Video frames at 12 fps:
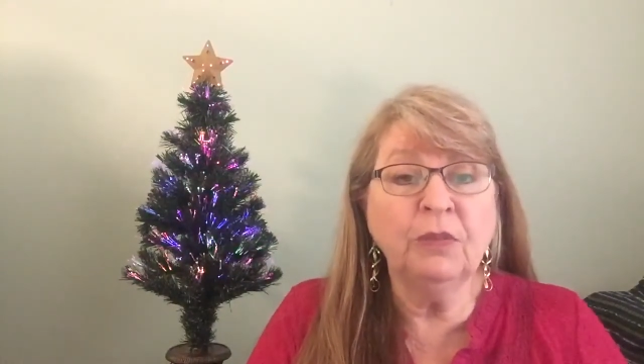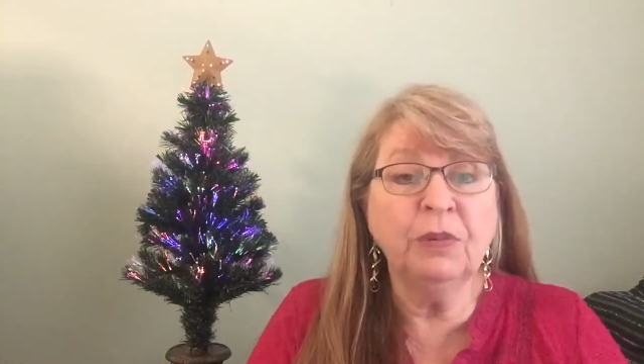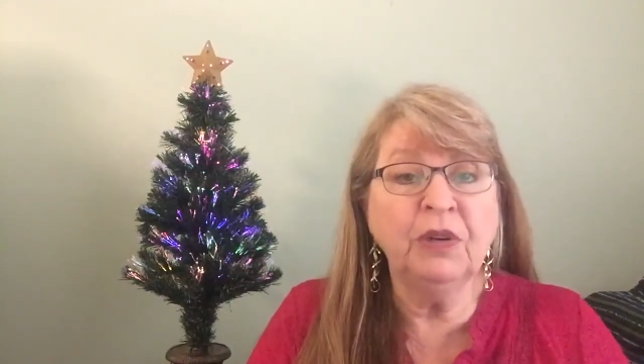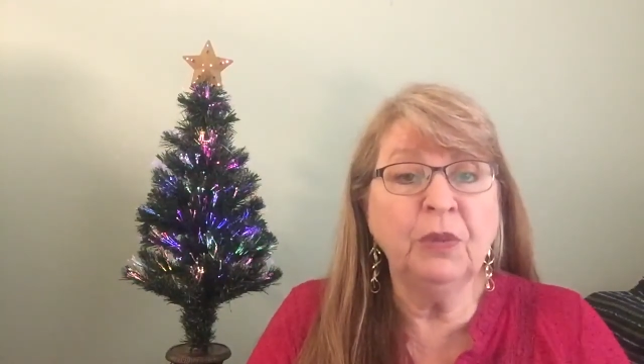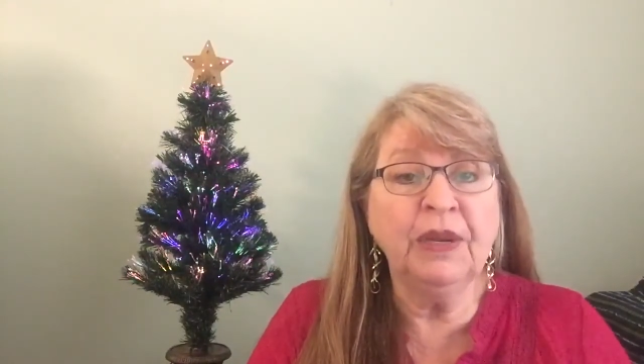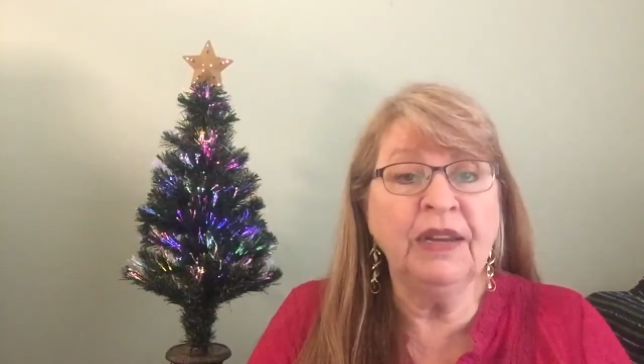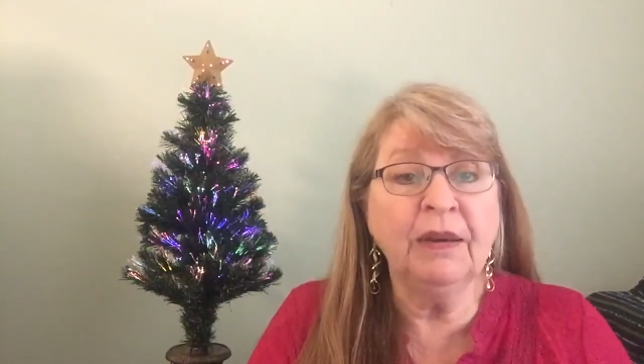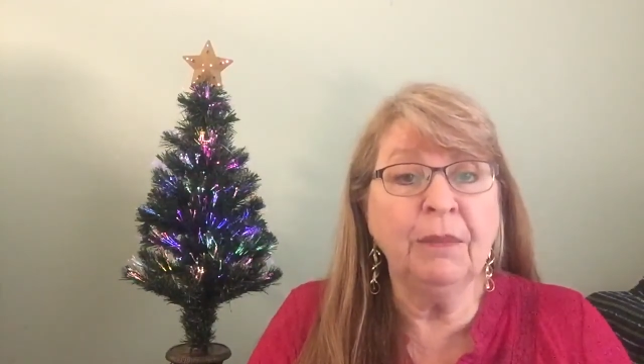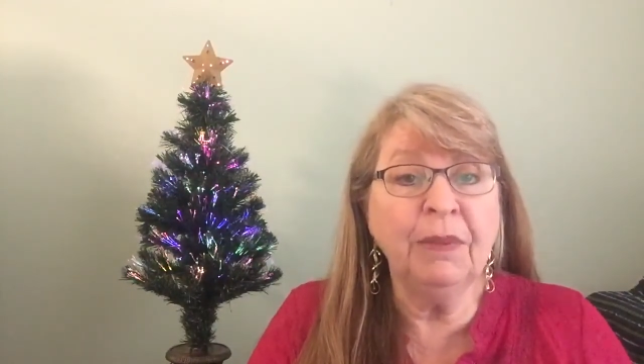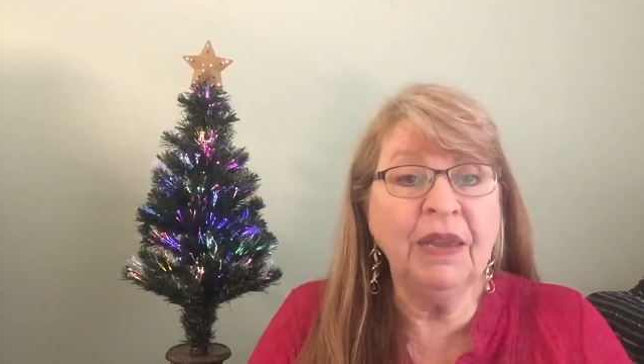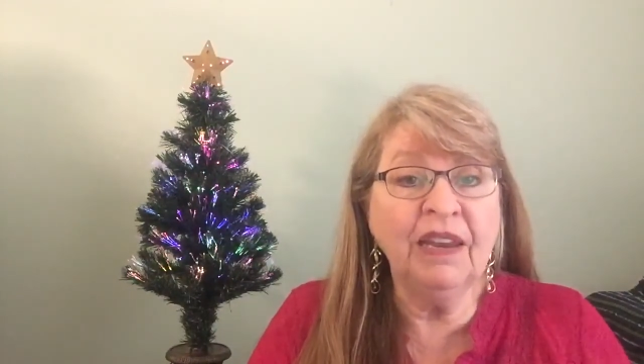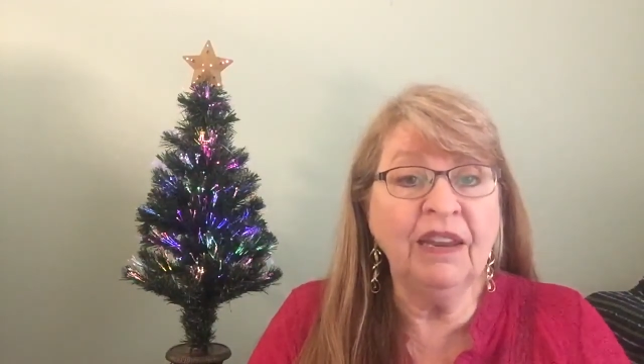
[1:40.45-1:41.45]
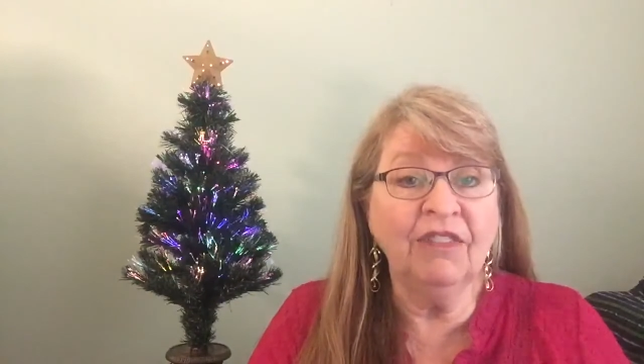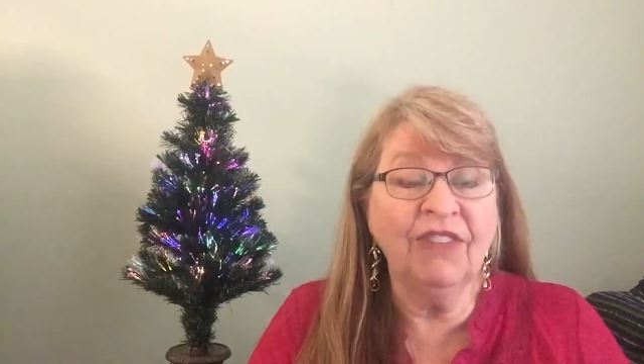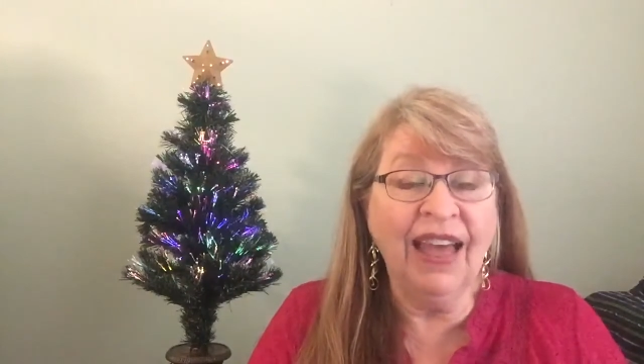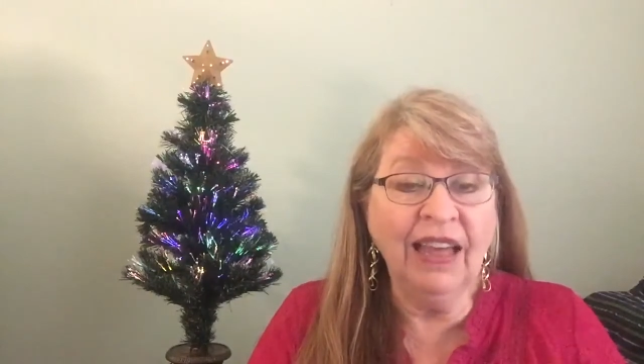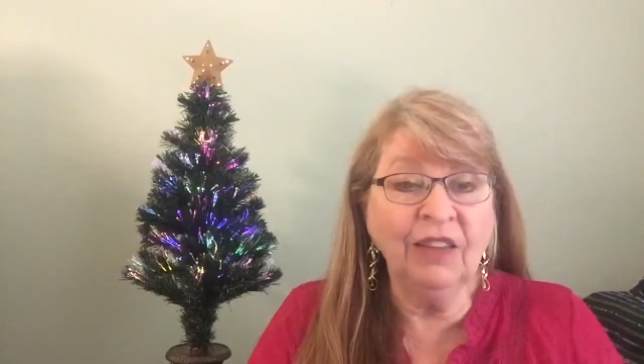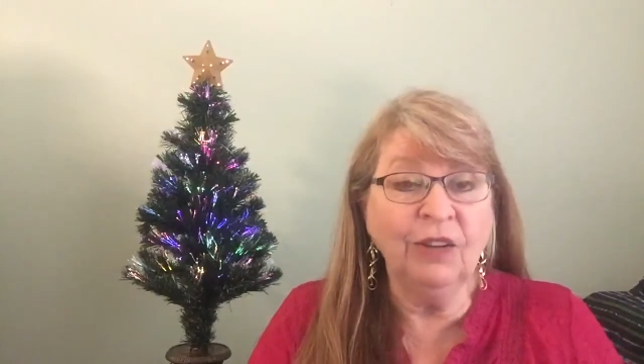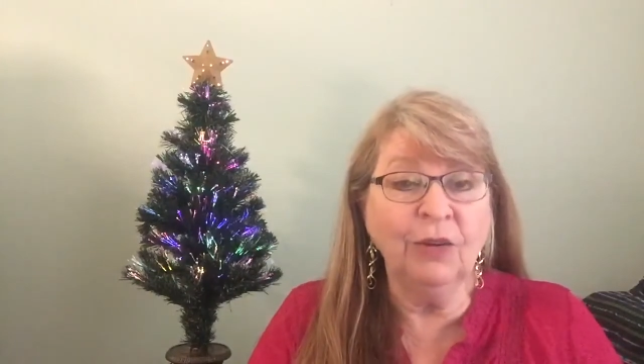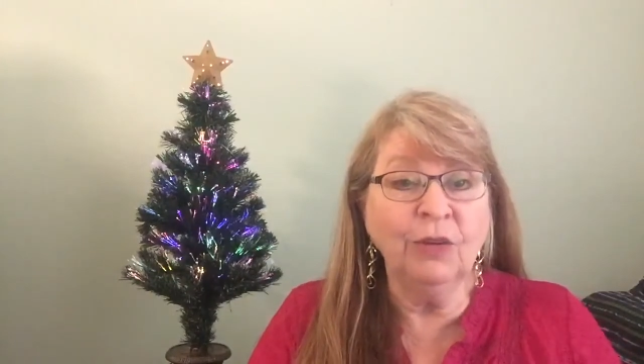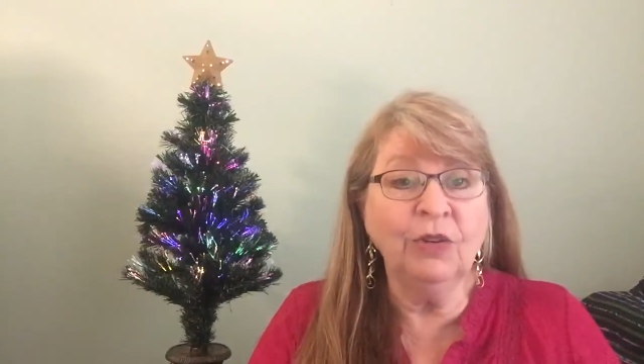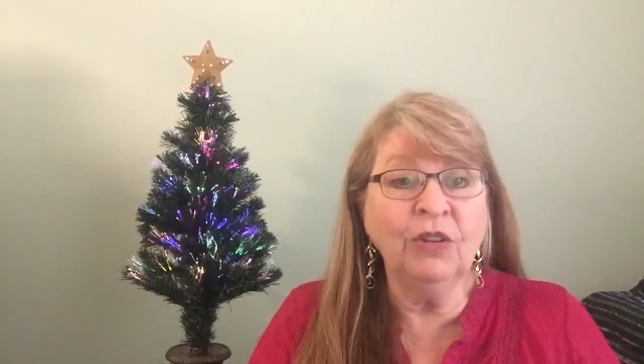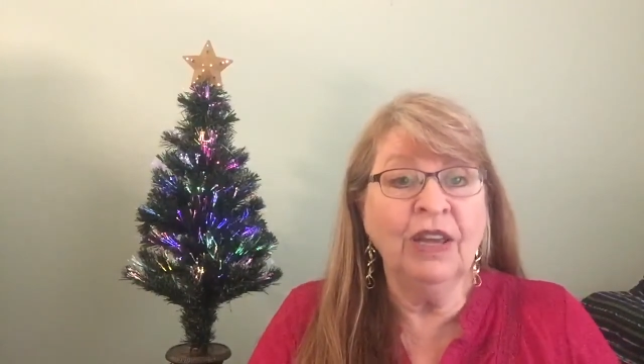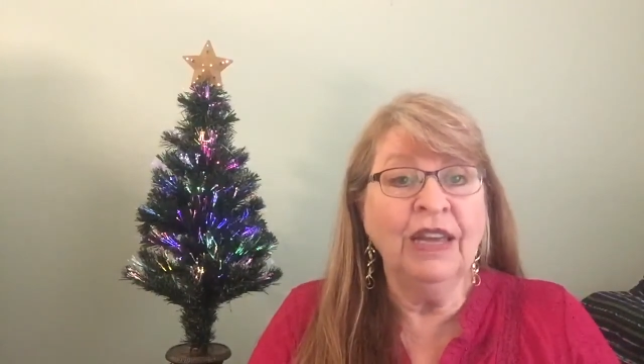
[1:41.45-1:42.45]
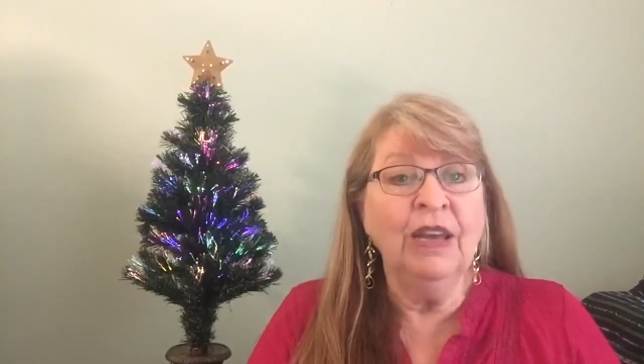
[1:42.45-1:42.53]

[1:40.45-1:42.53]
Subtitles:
between competing values,